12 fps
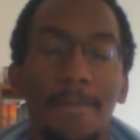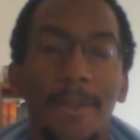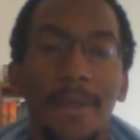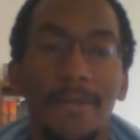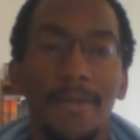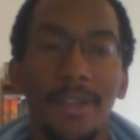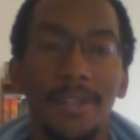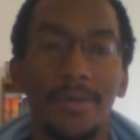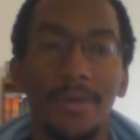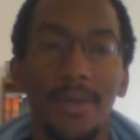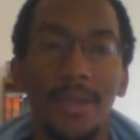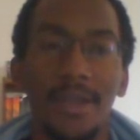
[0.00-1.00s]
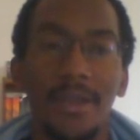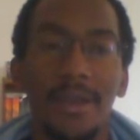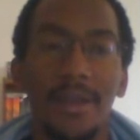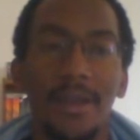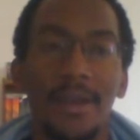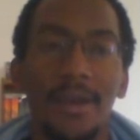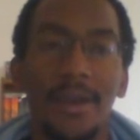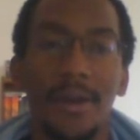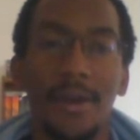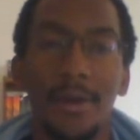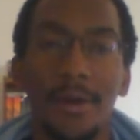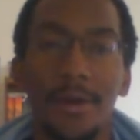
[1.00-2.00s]
Eventually,
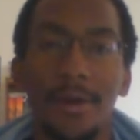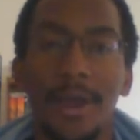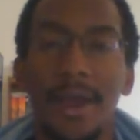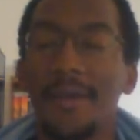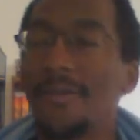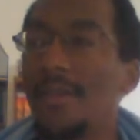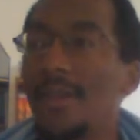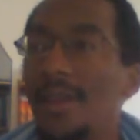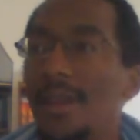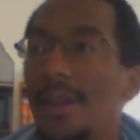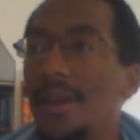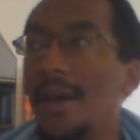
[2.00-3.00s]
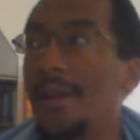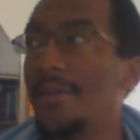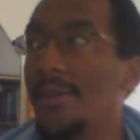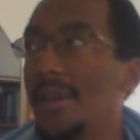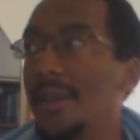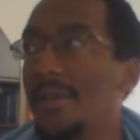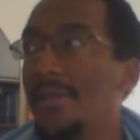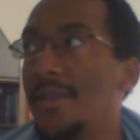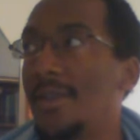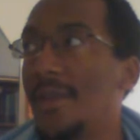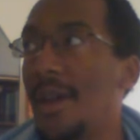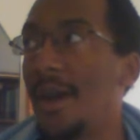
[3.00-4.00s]
Goto, after he hit, I believe, the
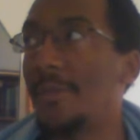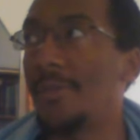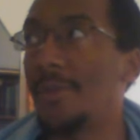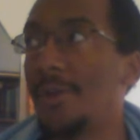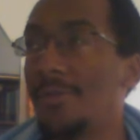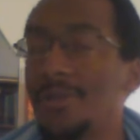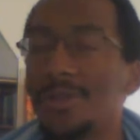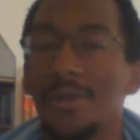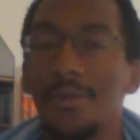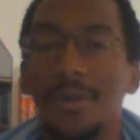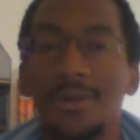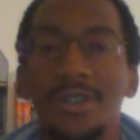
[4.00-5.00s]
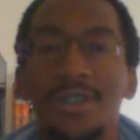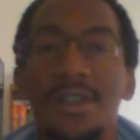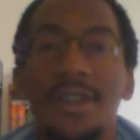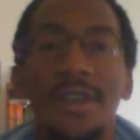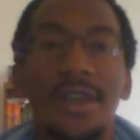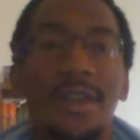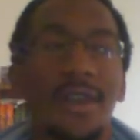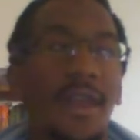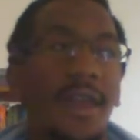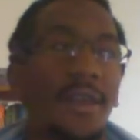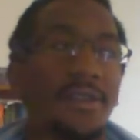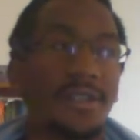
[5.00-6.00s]
top rope Ushigoroshi, he hit
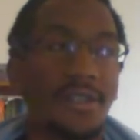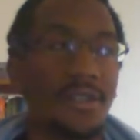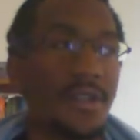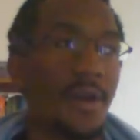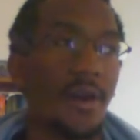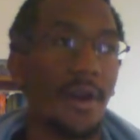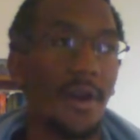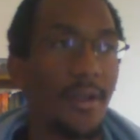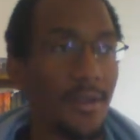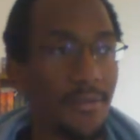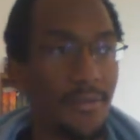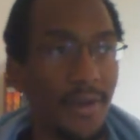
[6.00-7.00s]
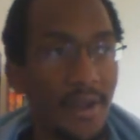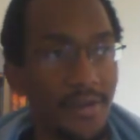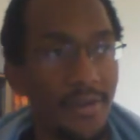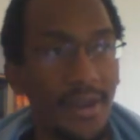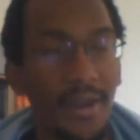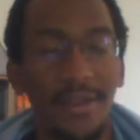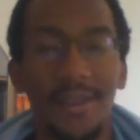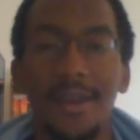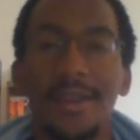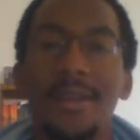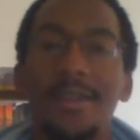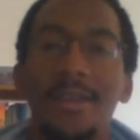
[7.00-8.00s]
a GTR on the front. Then he
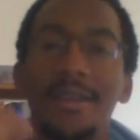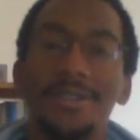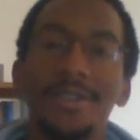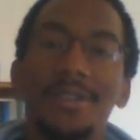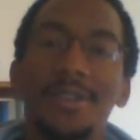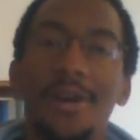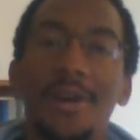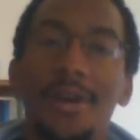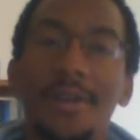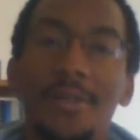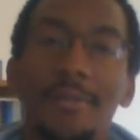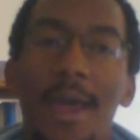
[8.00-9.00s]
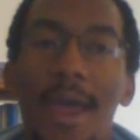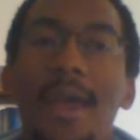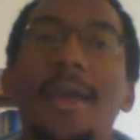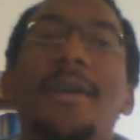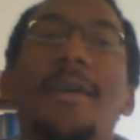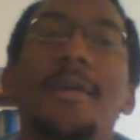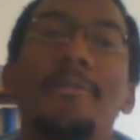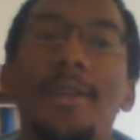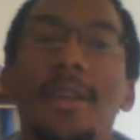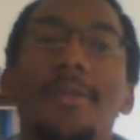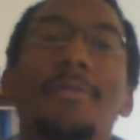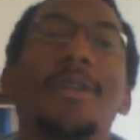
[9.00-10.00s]
hit the GTR on the back.
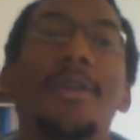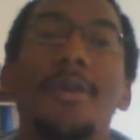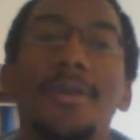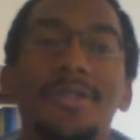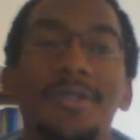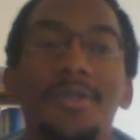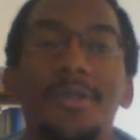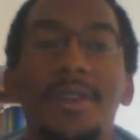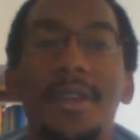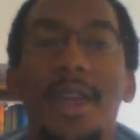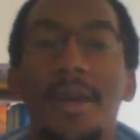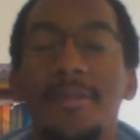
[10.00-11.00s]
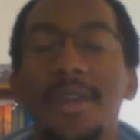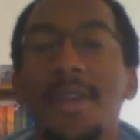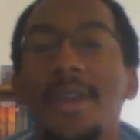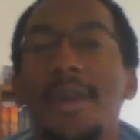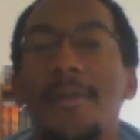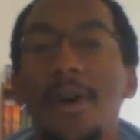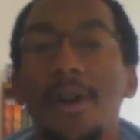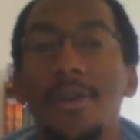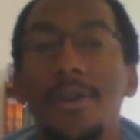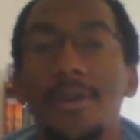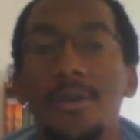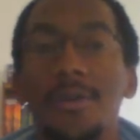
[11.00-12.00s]
pinned Minoru Suzuki, and became our
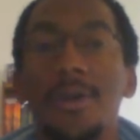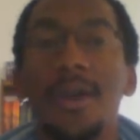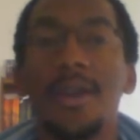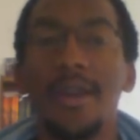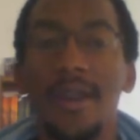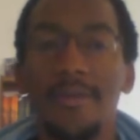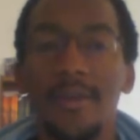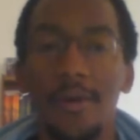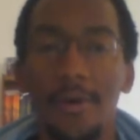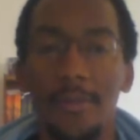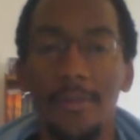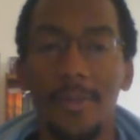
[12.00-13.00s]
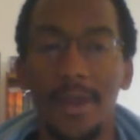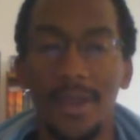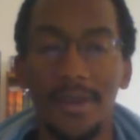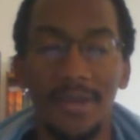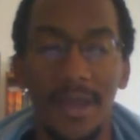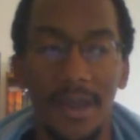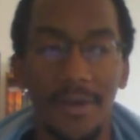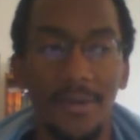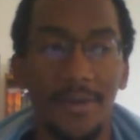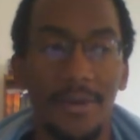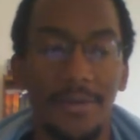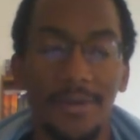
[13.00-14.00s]
new never open weight title
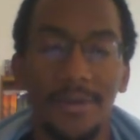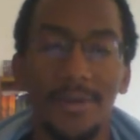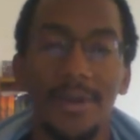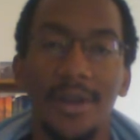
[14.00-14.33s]
holder.